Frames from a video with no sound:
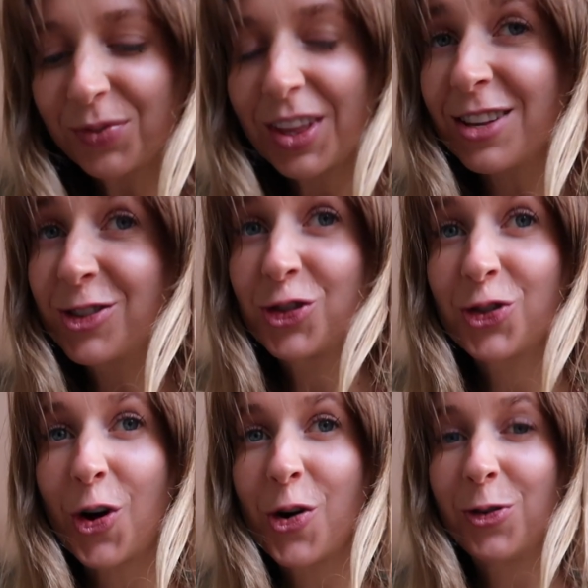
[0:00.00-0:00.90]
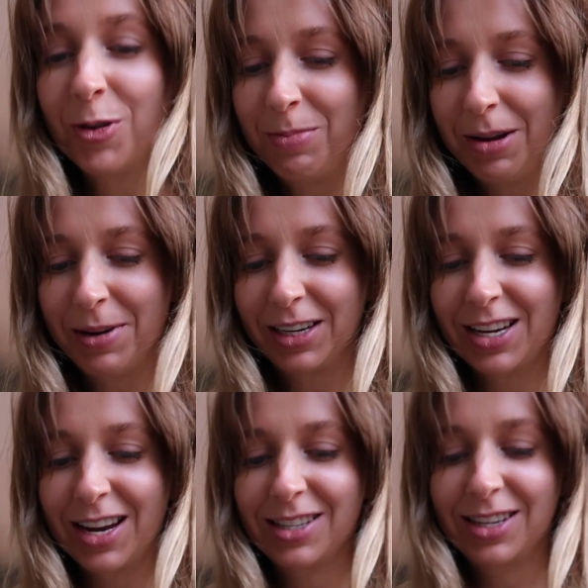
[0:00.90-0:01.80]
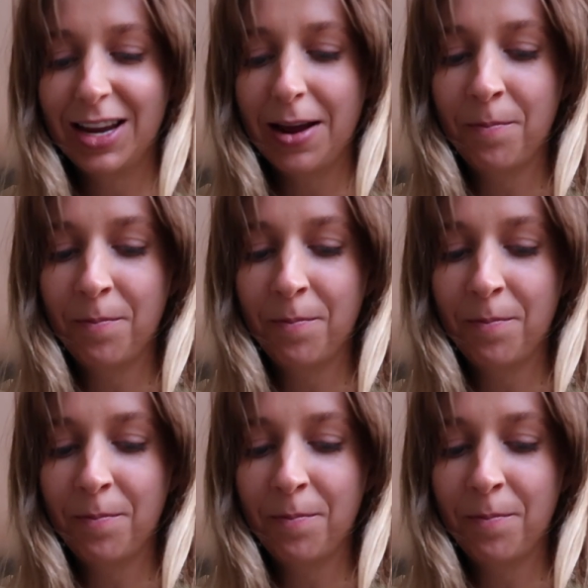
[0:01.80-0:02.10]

That's so blooming tasty.